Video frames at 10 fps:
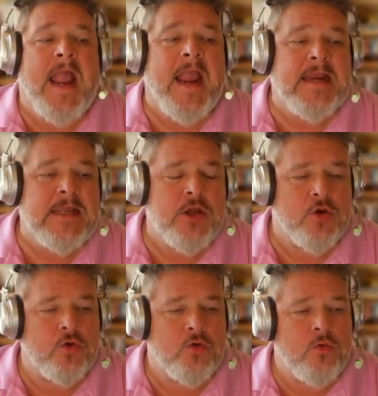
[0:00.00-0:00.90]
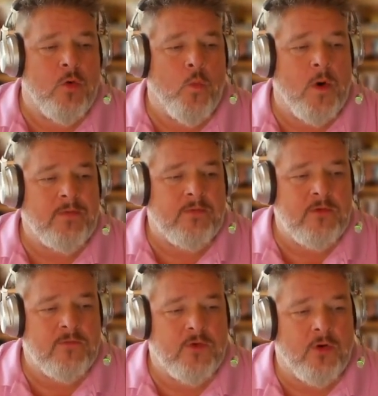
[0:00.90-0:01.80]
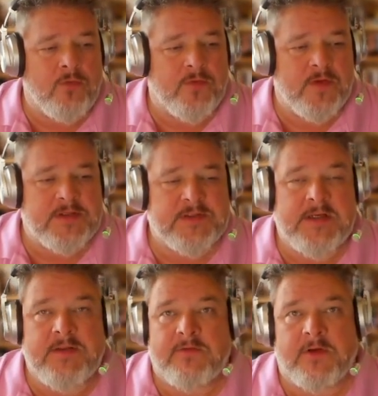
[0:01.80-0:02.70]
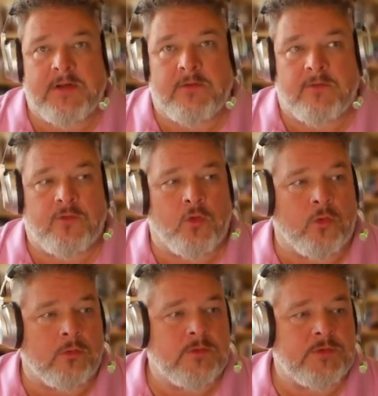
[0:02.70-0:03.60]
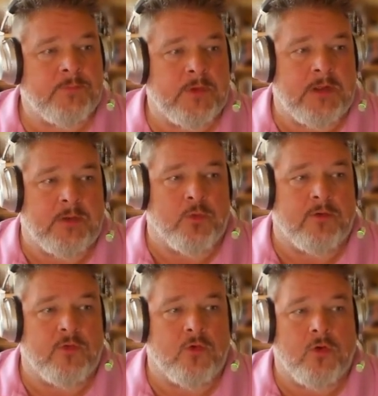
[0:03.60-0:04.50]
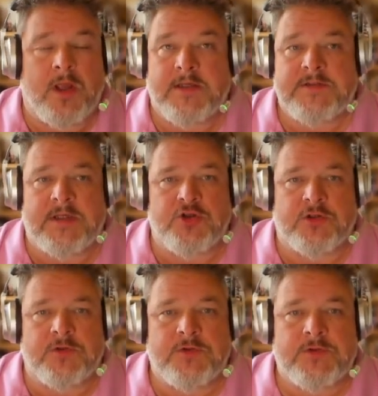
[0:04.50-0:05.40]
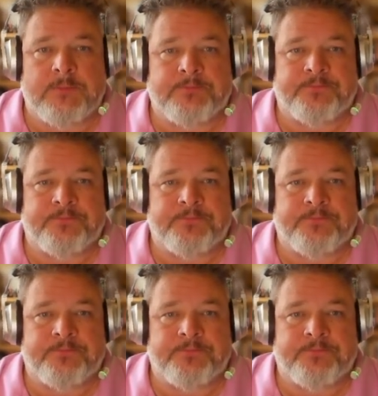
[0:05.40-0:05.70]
Anywho, once you've got this linter installed in one of your extensions,